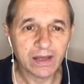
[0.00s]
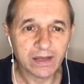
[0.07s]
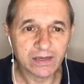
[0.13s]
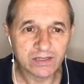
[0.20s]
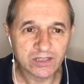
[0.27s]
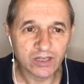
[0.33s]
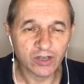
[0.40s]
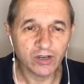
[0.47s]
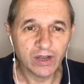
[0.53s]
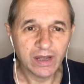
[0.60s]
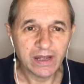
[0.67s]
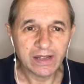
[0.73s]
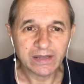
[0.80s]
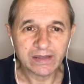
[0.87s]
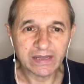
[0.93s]
So
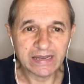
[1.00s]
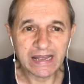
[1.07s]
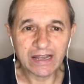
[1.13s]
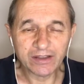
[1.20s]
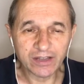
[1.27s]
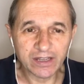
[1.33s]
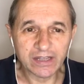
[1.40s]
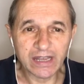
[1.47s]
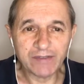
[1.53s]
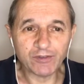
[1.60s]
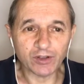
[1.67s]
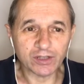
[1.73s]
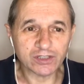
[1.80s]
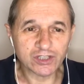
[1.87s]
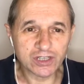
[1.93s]
now they've
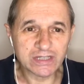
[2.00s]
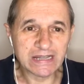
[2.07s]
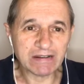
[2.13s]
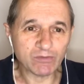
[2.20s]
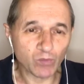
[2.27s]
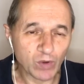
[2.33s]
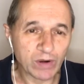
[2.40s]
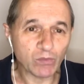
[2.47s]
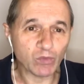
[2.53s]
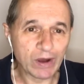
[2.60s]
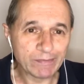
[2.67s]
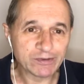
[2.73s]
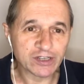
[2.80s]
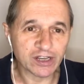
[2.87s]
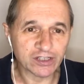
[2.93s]
got just that one
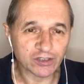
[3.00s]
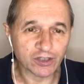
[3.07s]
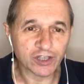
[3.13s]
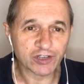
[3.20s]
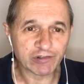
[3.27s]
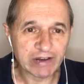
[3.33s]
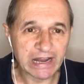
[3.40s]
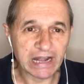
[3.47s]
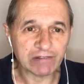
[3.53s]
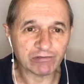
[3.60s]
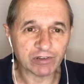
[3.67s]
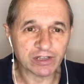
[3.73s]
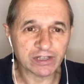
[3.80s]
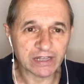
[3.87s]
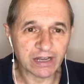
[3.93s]
website, they've got
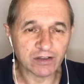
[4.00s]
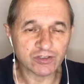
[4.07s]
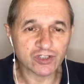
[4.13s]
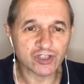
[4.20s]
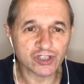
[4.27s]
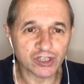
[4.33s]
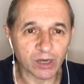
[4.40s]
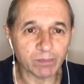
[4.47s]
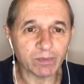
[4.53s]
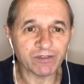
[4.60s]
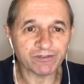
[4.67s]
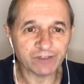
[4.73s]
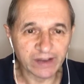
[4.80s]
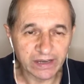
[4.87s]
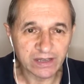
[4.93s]
300,000 job
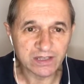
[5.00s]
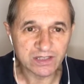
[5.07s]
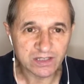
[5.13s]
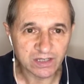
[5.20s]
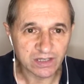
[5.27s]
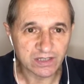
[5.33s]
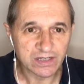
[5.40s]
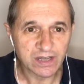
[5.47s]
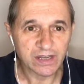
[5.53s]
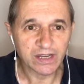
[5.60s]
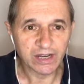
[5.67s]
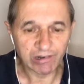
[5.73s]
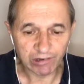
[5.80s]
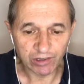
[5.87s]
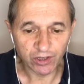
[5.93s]
vacancies
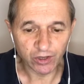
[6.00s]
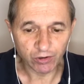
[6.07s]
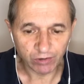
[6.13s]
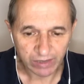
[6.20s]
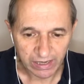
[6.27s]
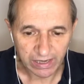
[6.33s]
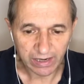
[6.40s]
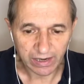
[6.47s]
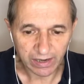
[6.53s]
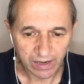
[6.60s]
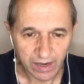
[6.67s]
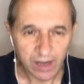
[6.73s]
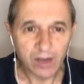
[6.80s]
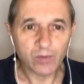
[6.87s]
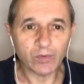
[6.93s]
here in the UK.
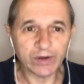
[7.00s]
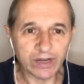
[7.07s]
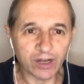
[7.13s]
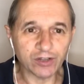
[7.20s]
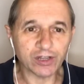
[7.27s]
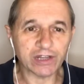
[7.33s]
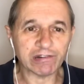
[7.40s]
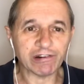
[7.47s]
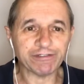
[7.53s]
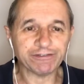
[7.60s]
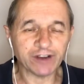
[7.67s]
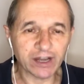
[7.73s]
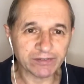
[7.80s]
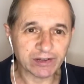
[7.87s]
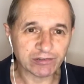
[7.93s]
We know that there are
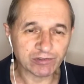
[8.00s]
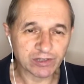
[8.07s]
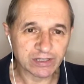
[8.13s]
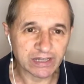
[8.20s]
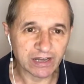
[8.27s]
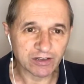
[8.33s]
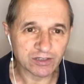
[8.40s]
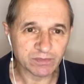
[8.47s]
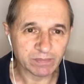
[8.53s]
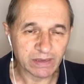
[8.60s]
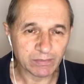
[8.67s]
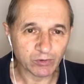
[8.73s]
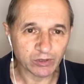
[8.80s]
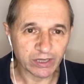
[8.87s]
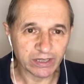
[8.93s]
500,000
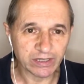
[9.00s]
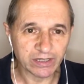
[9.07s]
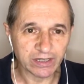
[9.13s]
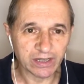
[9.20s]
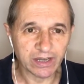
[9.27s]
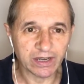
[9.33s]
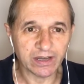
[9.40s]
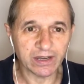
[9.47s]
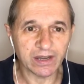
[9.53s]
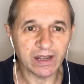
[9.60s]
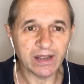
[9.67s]
people needed in